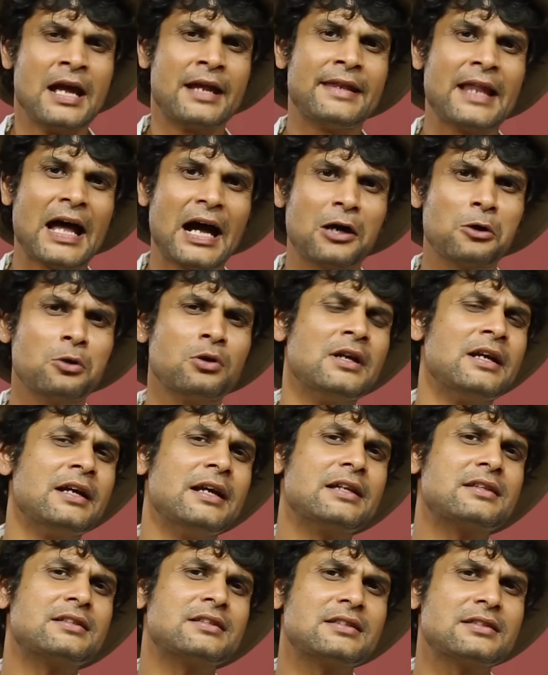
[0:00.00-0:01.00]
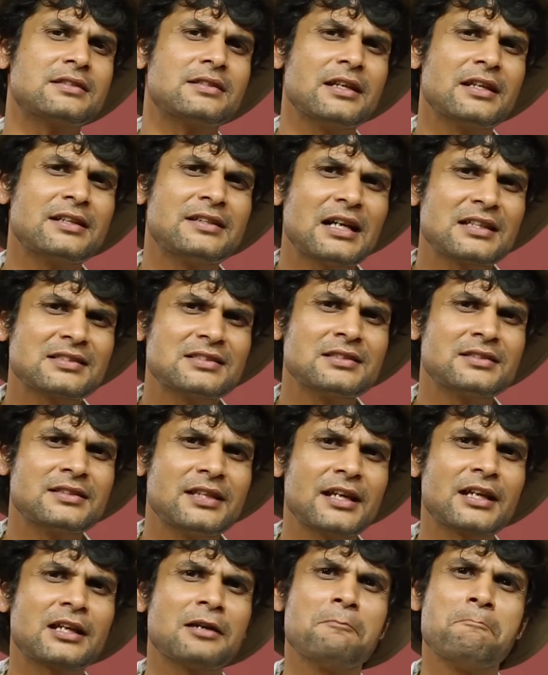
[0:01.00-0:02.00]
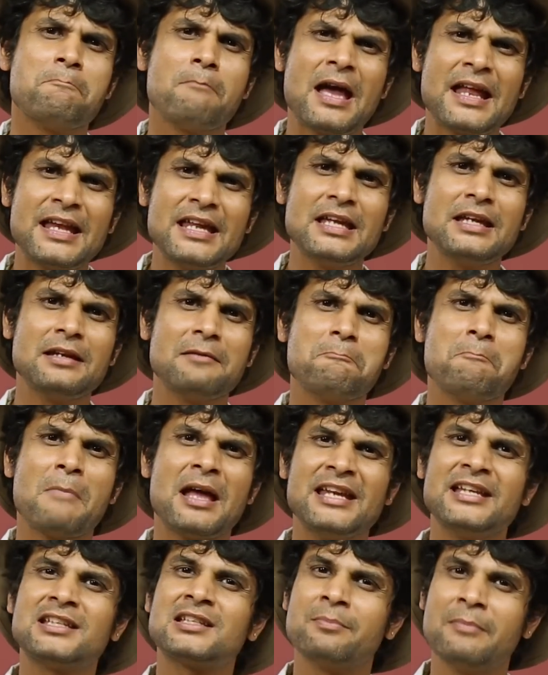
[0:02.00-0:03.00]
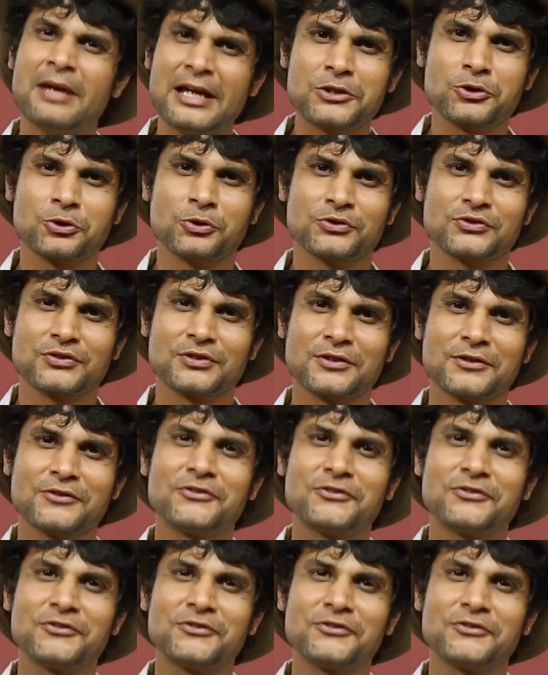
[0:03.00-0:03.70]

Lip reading: Now, it doesn't take many tomatoes